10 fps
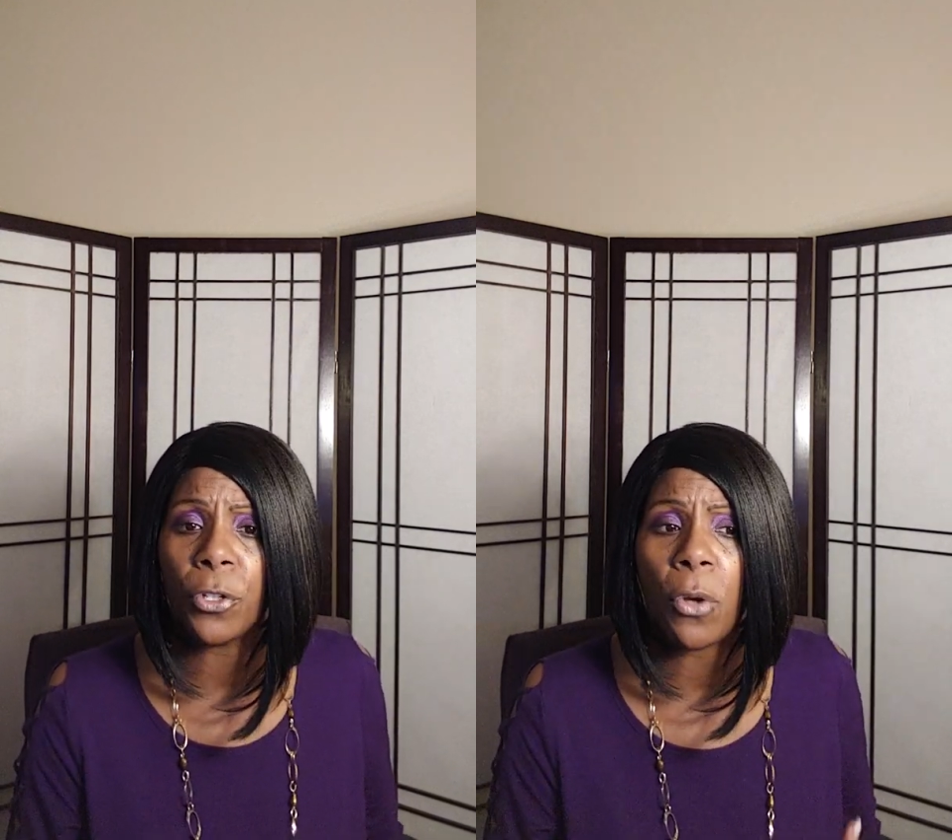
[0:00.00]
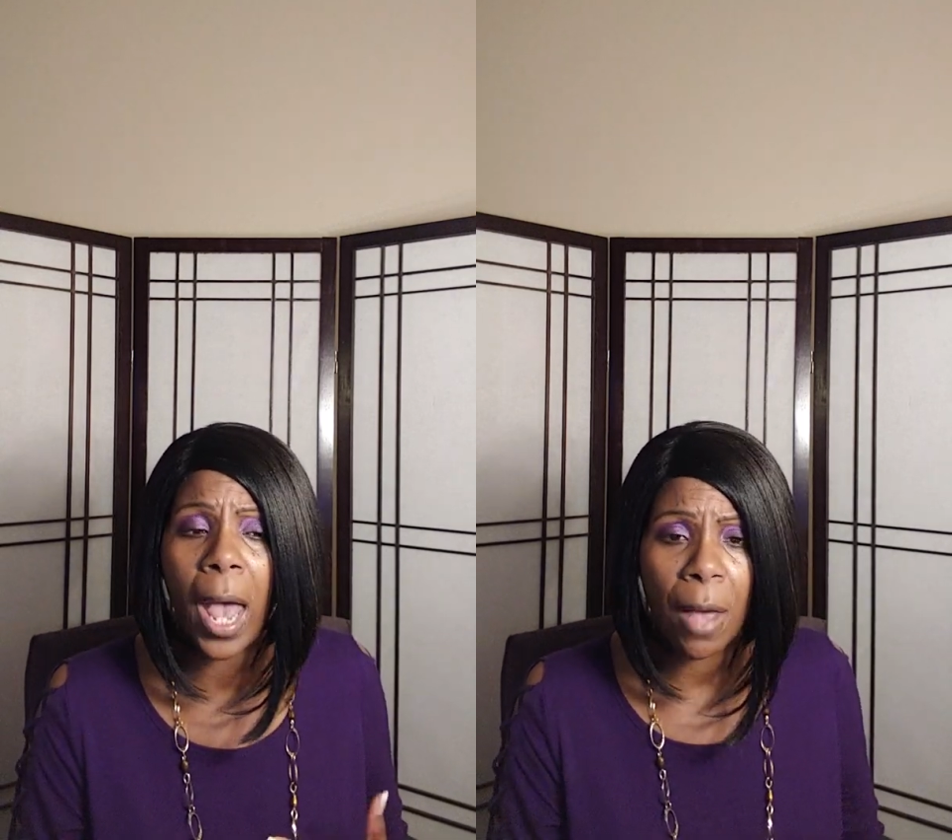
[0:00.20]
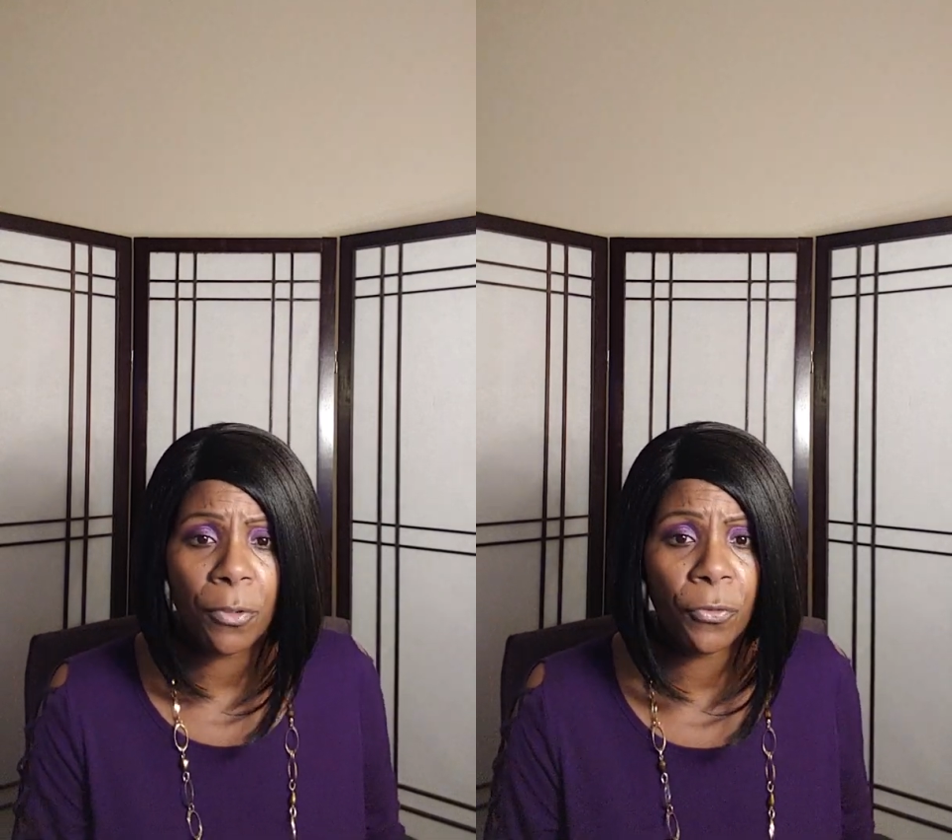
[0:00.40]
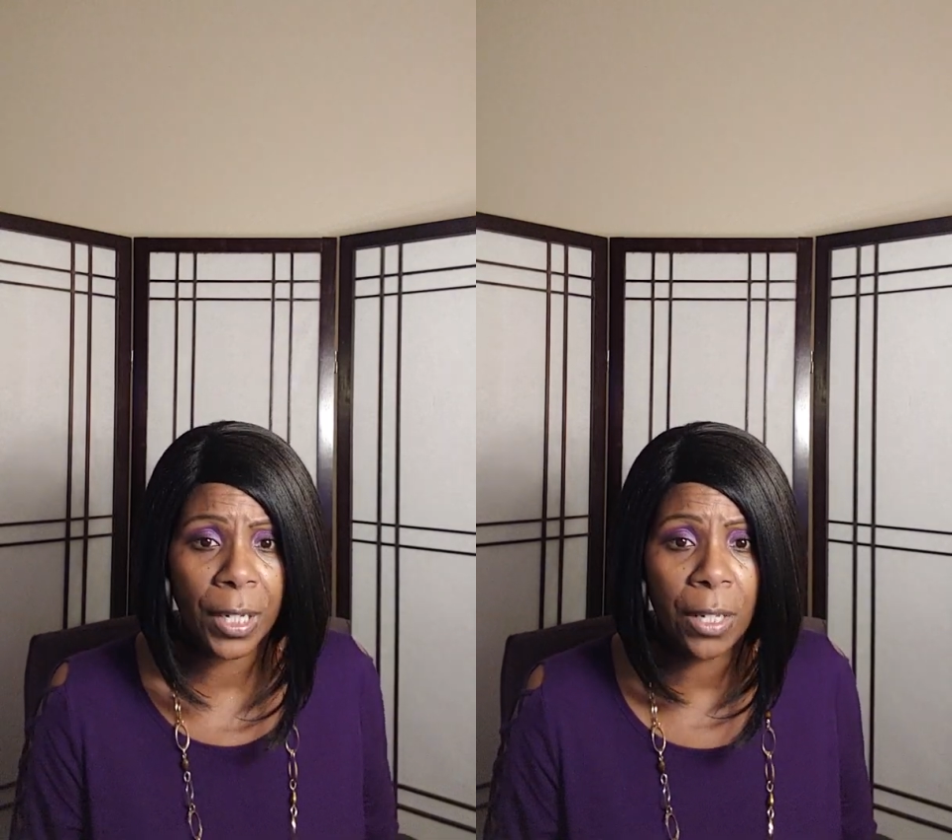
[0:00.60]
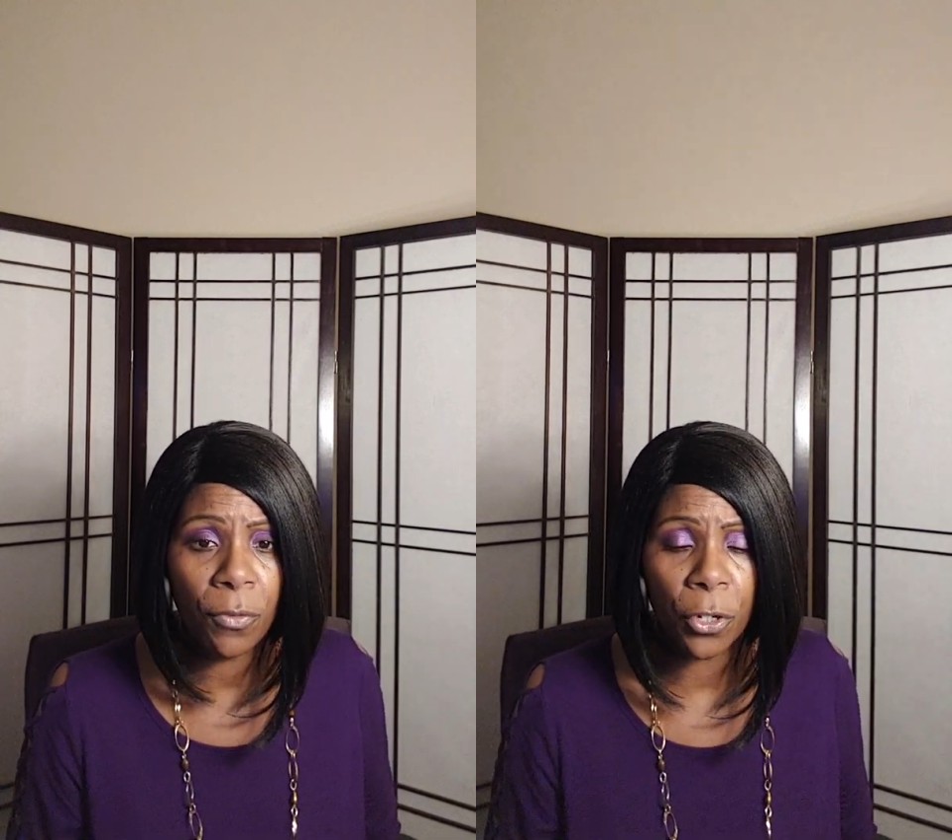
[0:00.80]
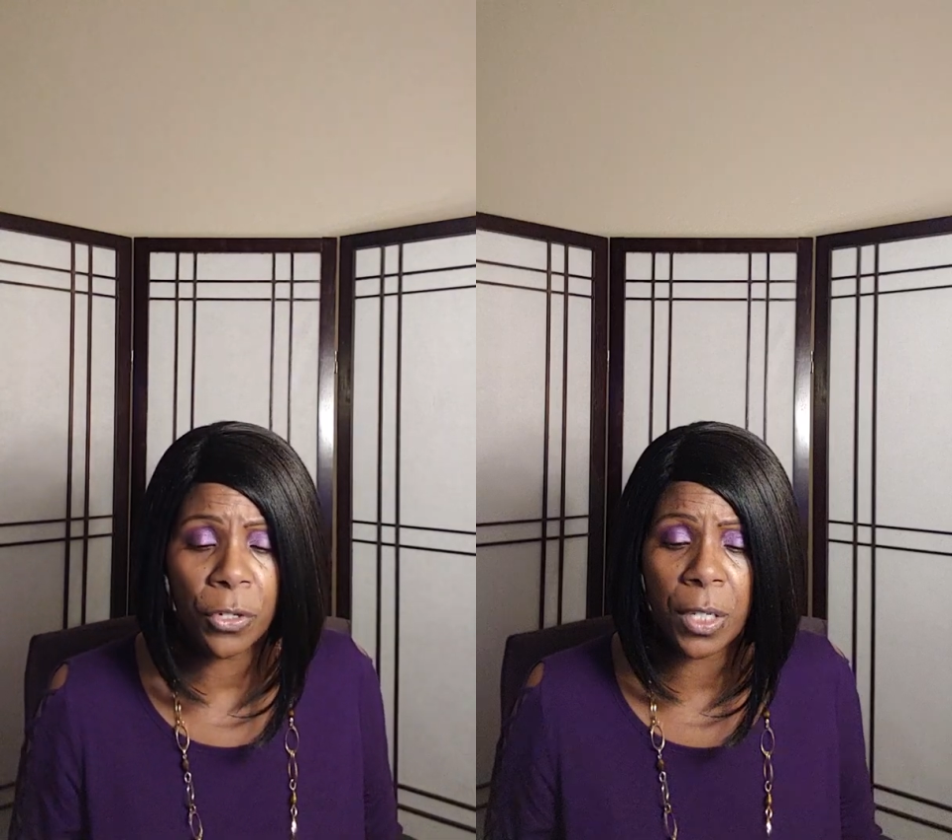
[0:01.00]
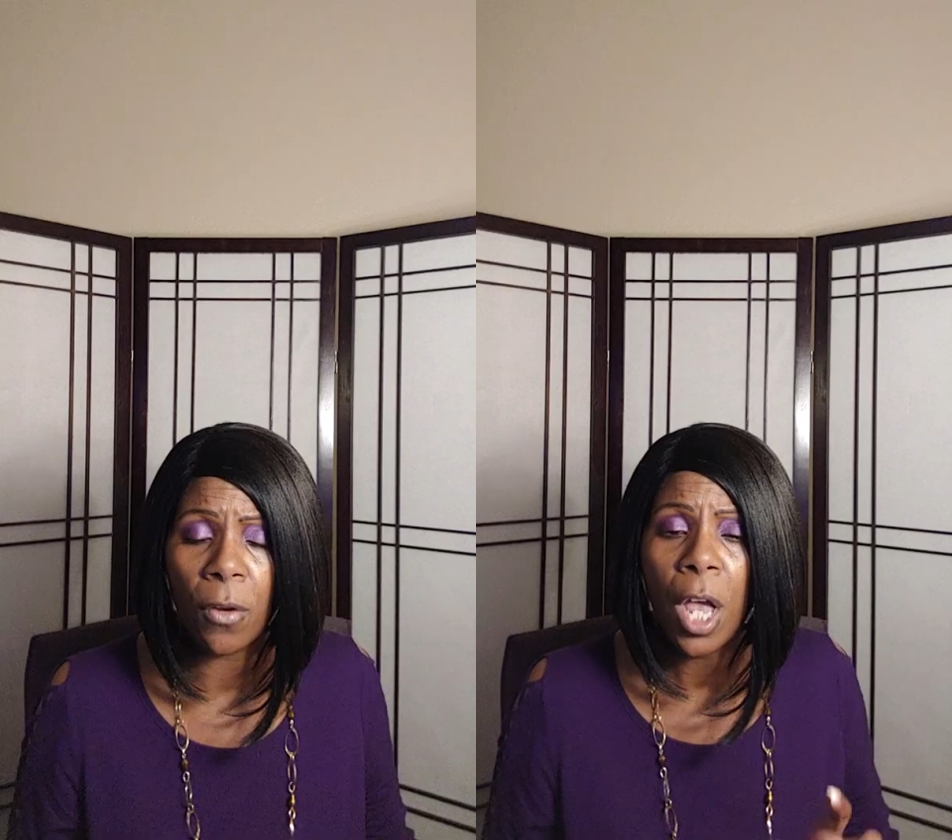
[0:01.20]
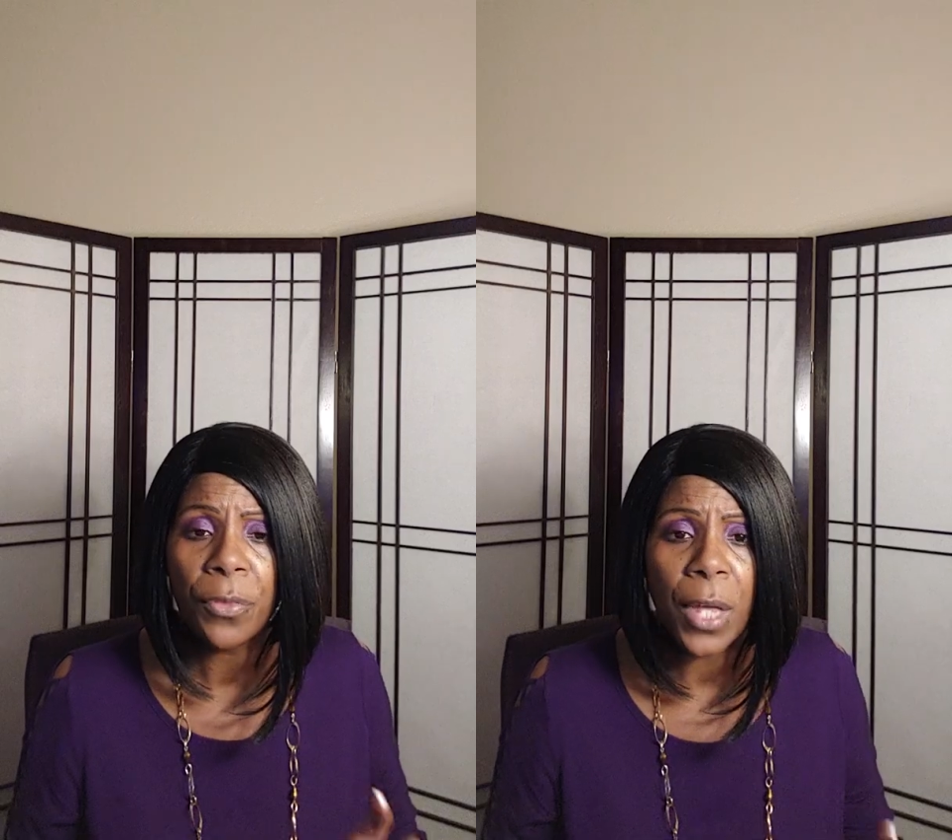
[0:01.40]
and you haven't forgiven yourself,